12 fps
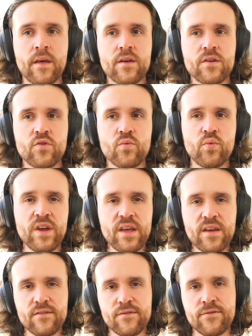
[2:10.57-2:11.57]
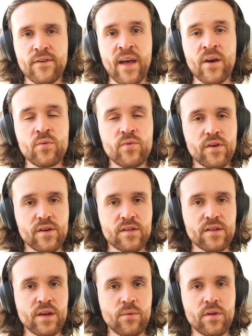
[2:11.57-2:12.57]
So we found a
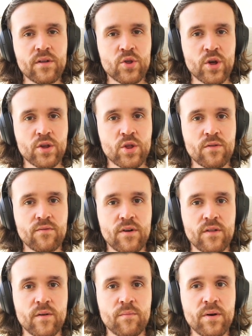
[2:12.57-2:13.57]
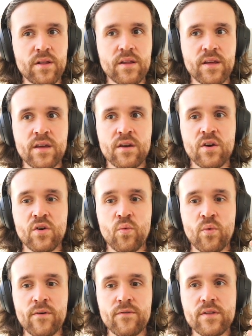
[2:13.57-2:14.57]
SQL injection vulnerability
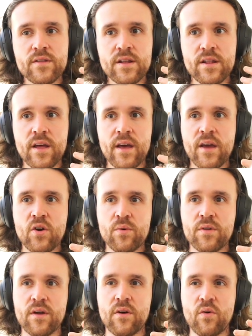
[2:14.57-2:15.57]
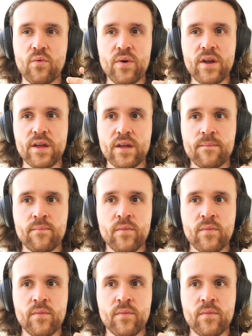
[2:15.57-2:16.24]
with a delay over there already.